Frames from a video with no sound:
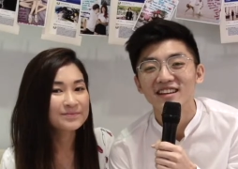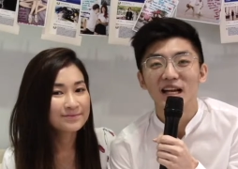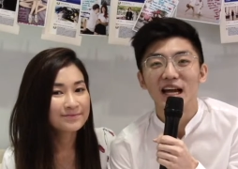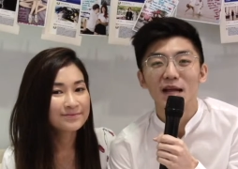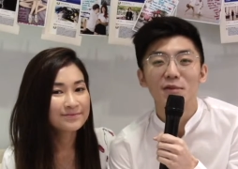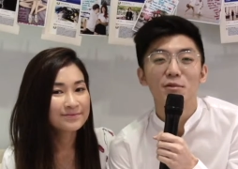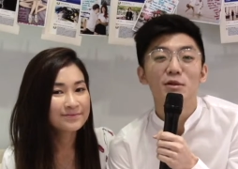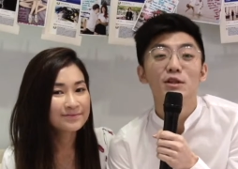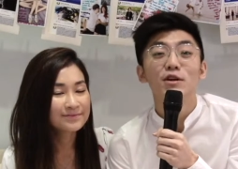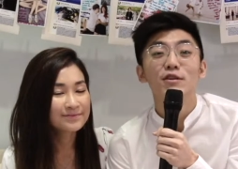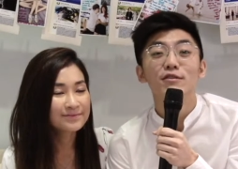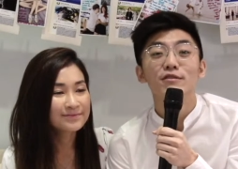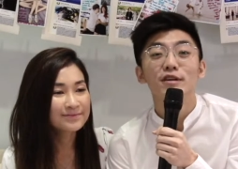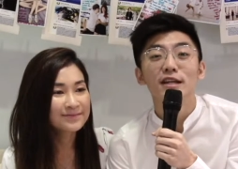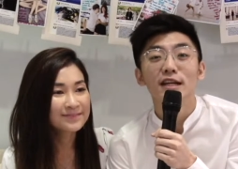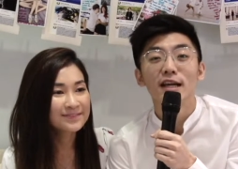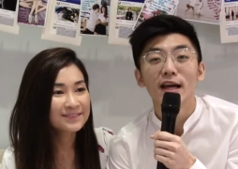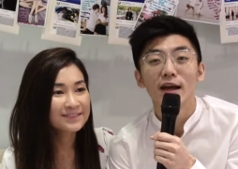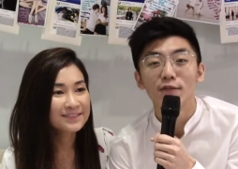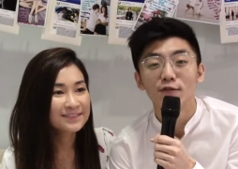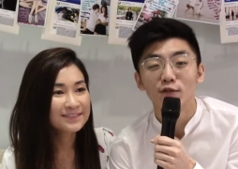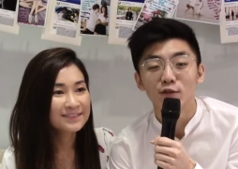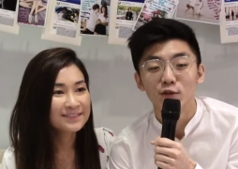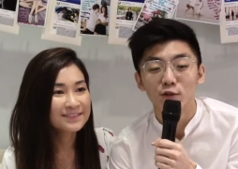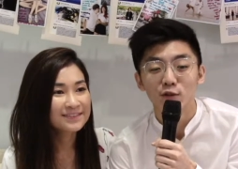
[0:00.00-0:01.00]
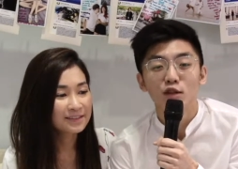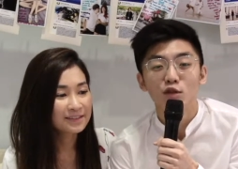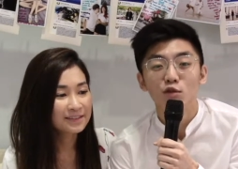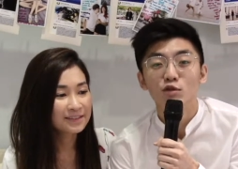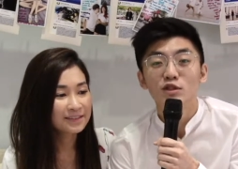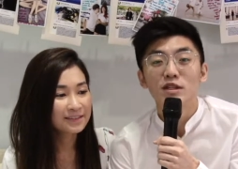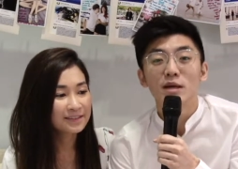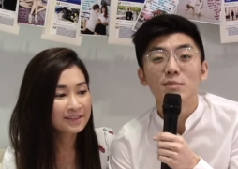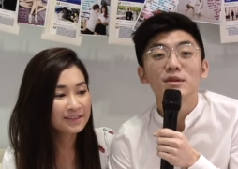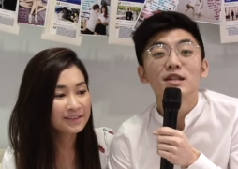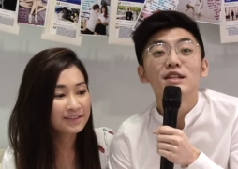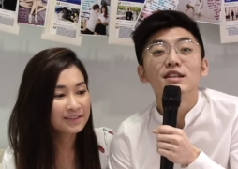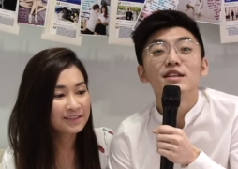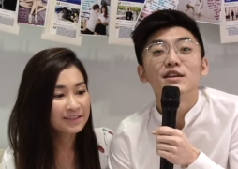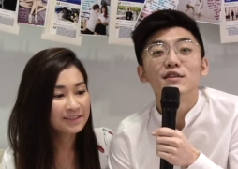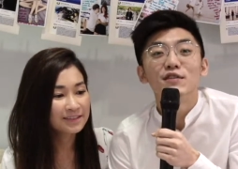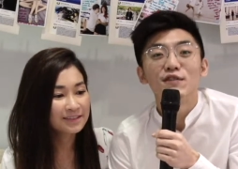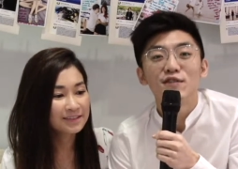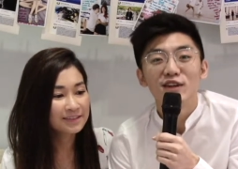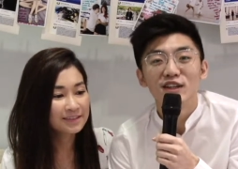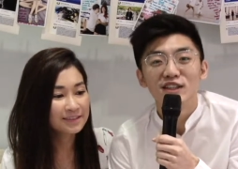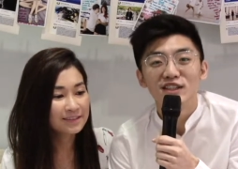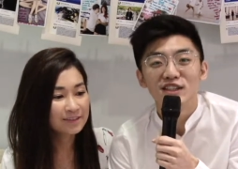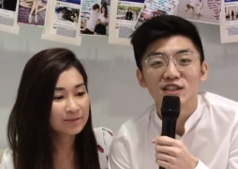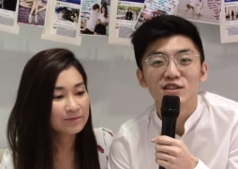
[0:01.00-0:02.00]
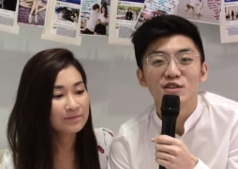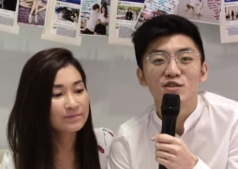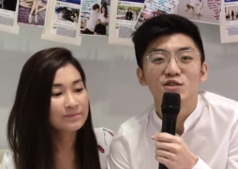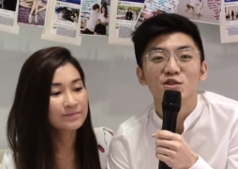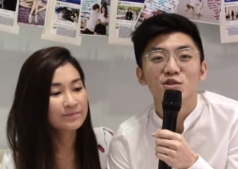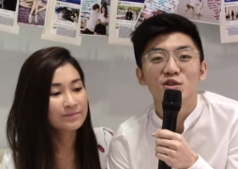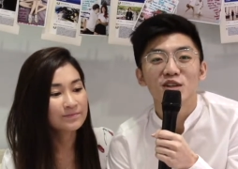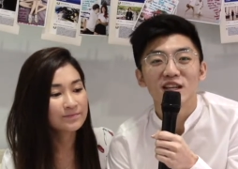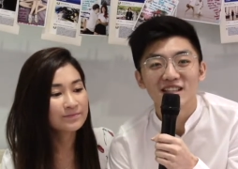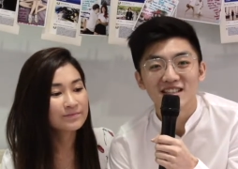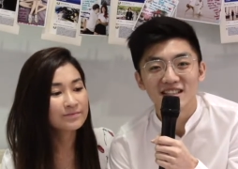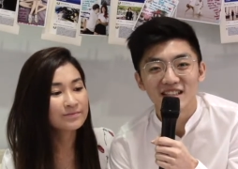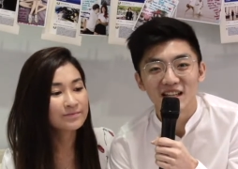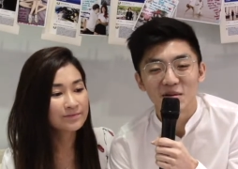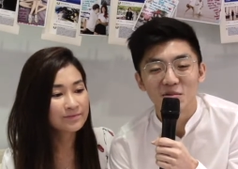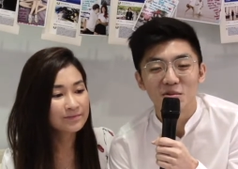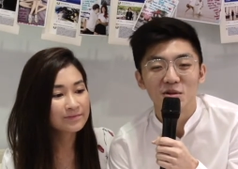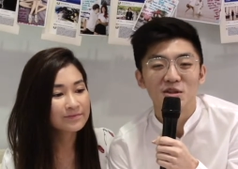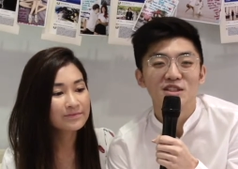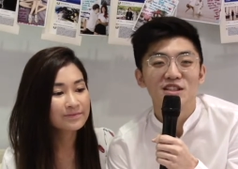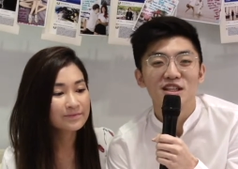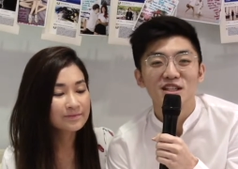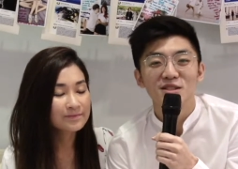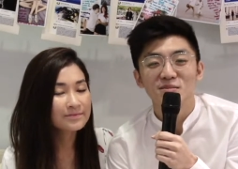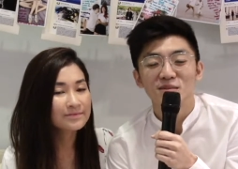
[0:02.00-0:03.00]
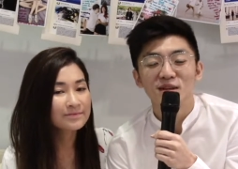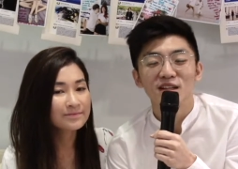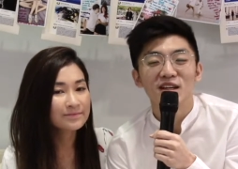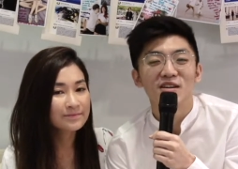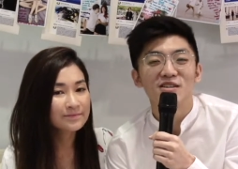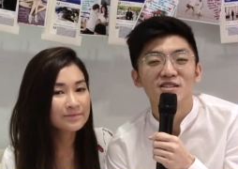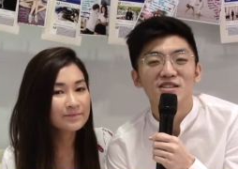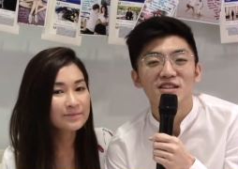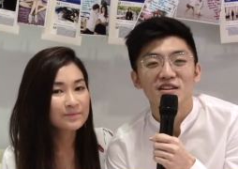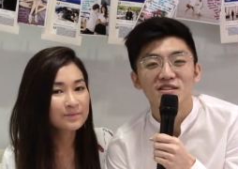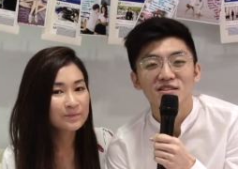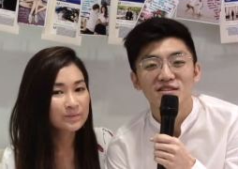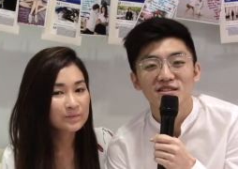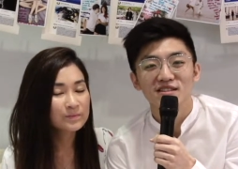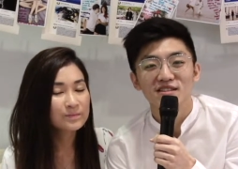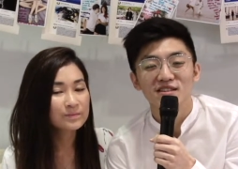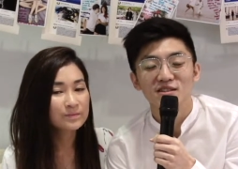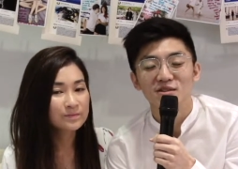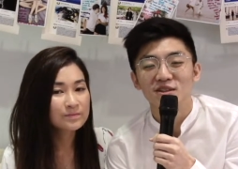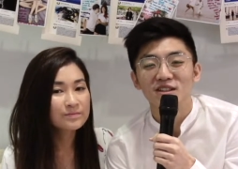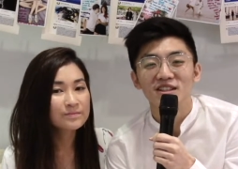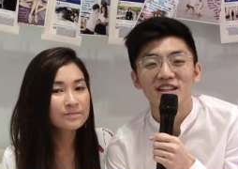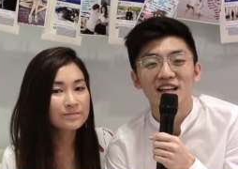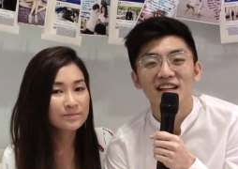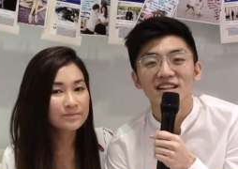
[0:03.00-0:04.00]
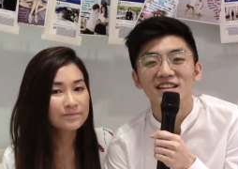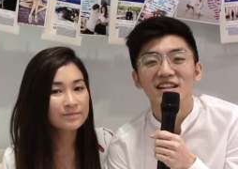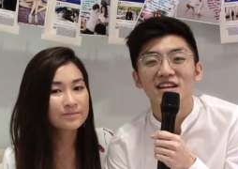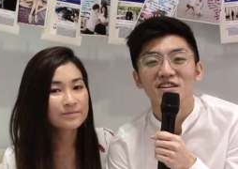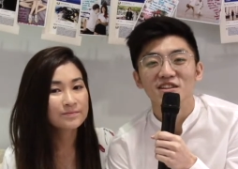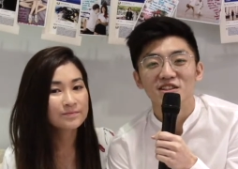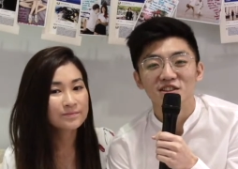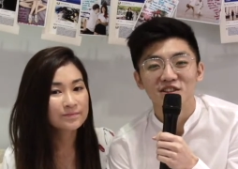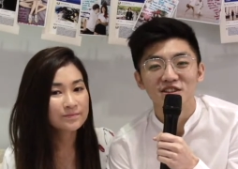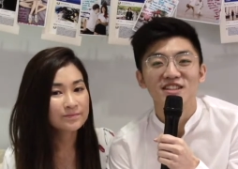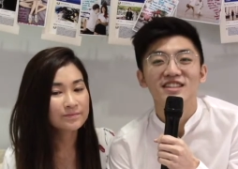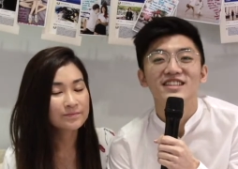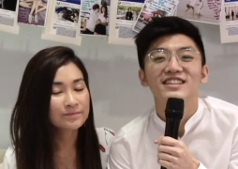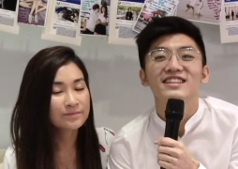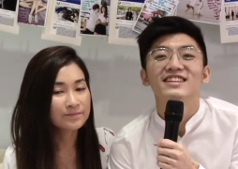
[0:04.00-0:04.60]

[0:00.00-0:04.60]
Speaker 1: And we don't really have to do something different just to showcase that we're just being ourselves during the entire shoot.